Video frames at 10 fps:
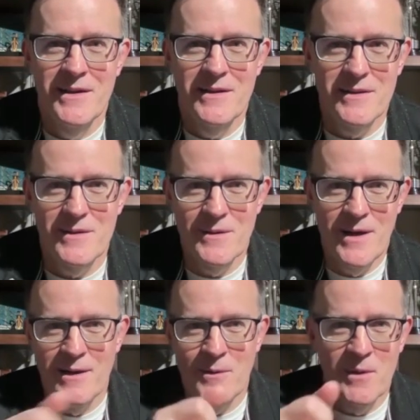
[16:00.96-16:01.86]
a little
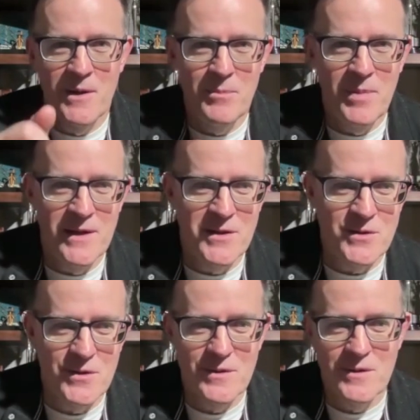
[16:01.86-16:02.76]
Halloween
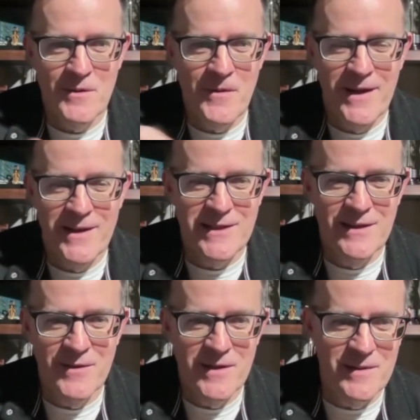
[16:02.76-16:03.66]
picture, a little
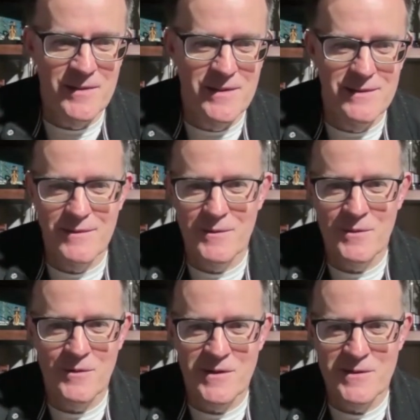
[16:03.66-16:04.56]
Thanksgiving, a little
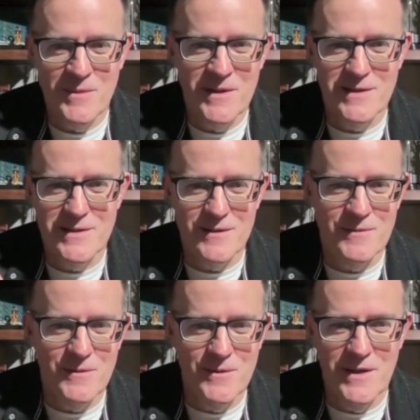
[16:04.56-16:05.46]
Christmas, a little
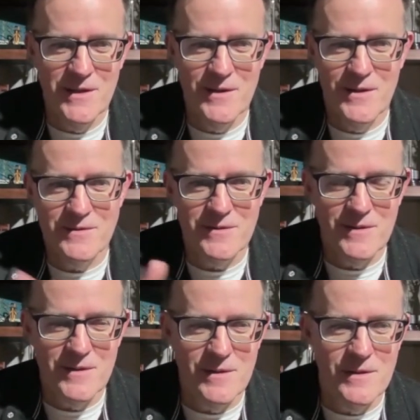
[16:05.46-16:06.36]
New Year's, a
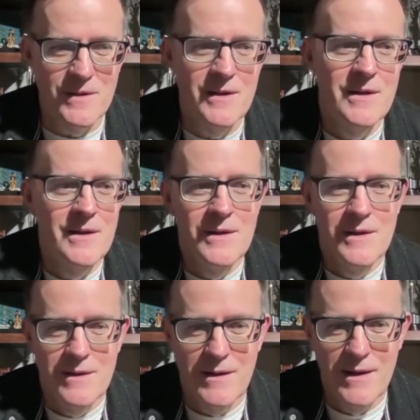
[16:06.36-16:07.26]
little
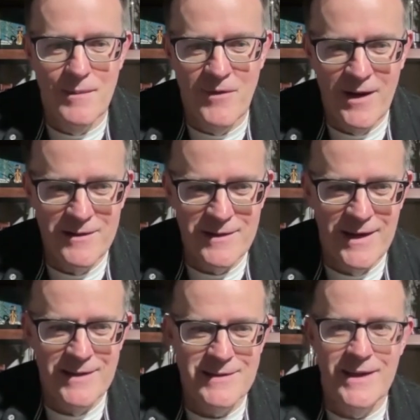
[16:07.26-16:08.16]

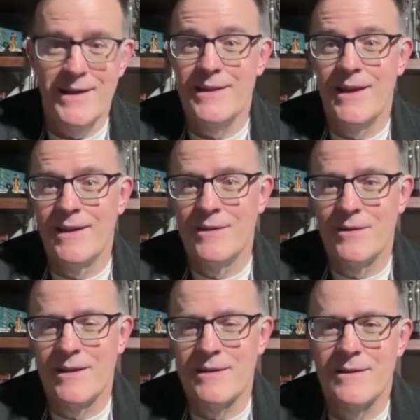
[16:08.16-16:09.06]
Valentine's Day, and then you
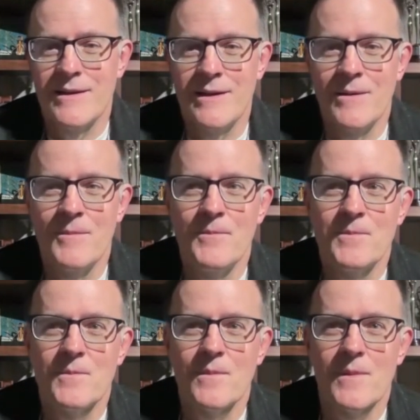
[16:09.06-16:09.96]
get,
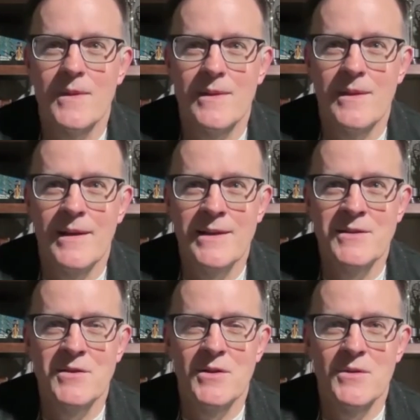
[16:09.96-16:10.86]
the
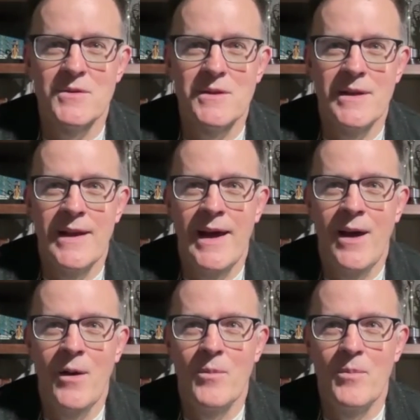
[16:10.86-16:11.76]
next year's. And
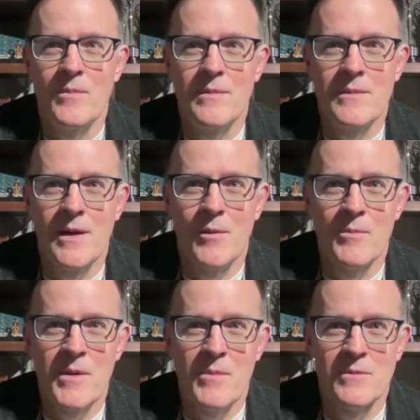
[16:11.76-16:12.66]
now, when
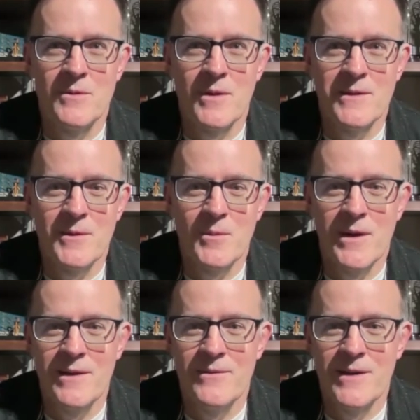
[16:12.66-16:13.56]
people do like their
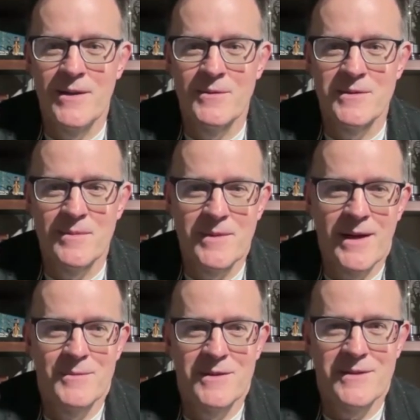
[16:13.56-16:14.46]
wedding videos,
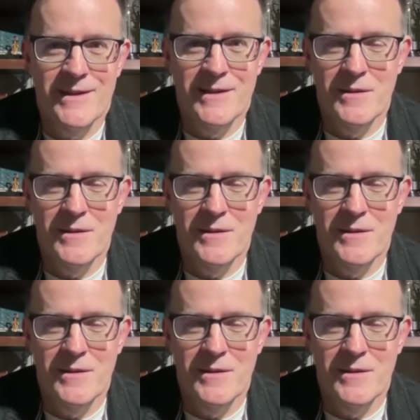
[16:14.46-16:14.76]
sometimes it's like